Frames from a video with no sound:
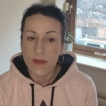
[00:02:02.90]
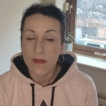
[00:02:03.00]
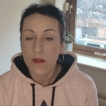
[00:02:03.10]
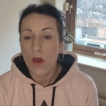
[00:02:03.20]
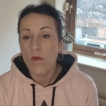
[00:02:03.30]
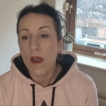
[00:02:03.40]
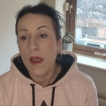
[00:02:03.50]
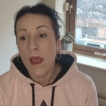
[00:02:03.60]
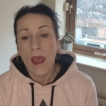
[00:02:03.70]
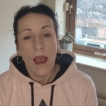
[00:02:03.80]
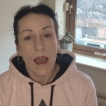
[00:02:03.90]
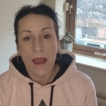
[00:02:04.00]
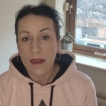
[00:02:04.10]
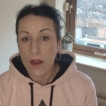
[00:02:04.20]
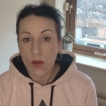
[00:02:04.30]
a bit lower, I
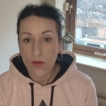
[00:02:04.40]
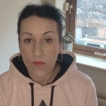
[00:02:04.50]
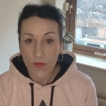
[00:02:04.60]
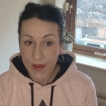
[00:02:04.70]
had a lot of